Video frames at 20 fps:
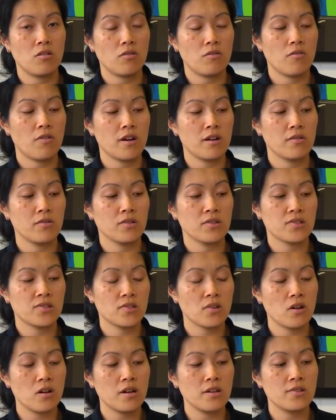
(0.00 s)
around on the
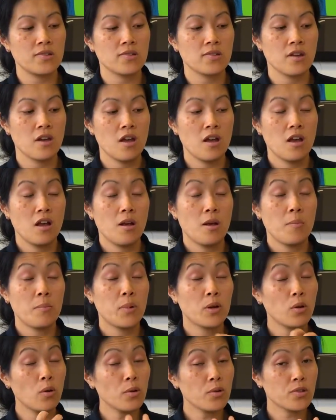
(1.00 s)
sides.
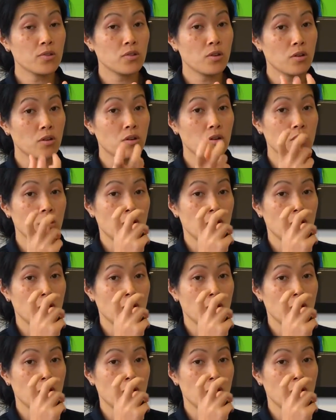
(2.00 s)
But also